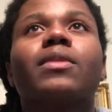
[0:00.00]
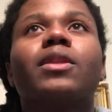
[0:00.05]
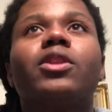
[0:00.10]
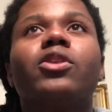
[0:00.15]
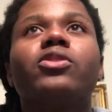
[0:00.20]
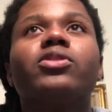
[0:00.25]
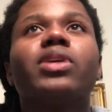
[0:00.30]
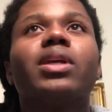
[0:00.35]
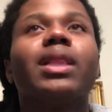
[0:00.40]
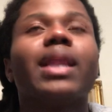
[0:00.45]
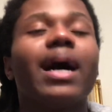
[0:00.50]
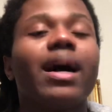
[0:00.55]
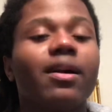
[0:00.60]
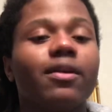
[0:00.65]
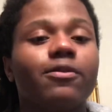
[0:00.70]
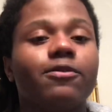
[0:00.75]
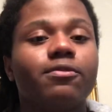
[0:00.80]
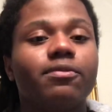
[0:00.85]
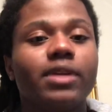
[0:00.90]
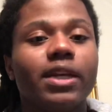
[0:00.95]
there's a lot
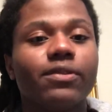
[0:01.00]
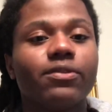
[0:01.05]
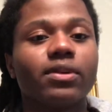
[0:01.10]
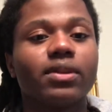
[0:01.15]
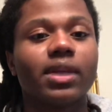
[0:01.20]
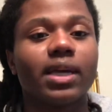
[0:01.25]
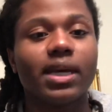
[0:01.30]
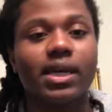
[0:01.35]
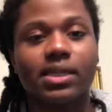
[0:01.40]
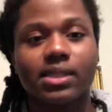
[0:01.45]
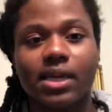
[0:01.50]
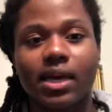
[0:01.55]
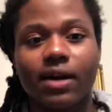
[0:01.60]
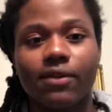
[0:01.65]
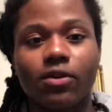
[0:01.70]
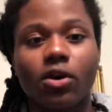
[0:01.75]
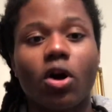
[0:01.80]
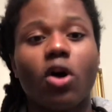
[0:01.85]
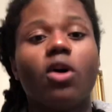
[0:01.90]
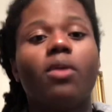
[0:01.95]
of different things that
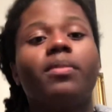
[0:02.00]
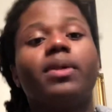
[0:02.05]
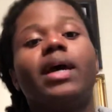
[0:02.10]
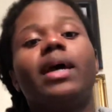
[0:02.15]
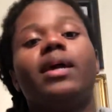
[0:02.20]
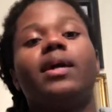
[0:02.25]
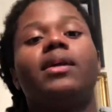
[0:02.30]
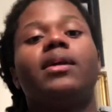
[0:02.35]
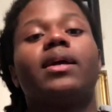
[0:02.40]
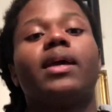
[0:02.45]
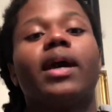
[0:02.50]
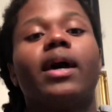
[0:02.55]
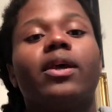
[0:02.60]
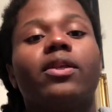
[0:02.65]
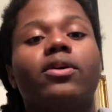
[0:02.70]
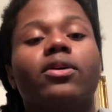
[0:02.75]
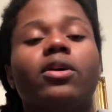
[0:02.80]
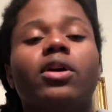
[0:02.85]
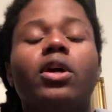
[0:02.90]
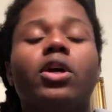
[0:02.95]
have culminated
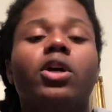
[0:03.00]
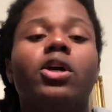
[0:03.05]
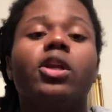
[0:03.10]
together.